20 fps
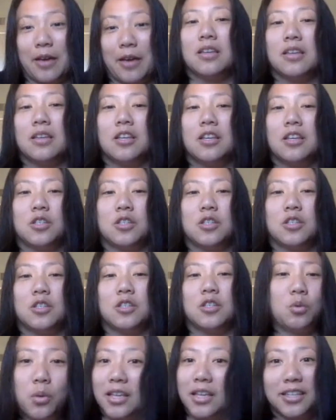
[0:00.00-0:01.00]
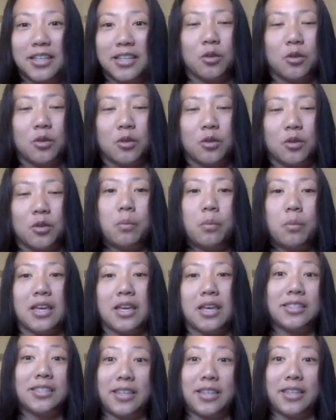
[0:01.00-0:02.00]
So when we get together, when we were
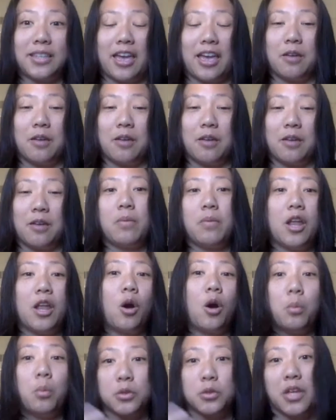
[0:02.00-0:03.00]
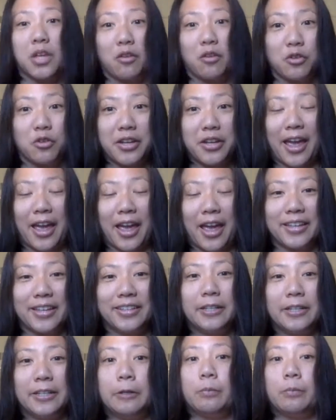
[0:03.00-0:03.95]
making this game, we met almost every day.